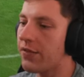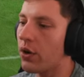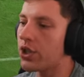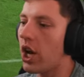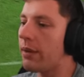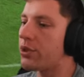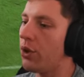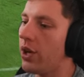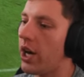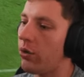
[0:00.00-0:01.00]
And that's full time,
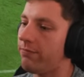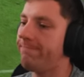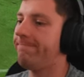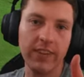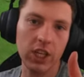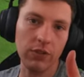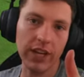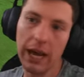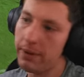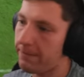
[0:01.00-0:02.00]
2-0. Thank you
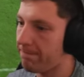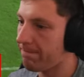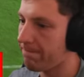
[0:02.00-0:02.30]
for coming.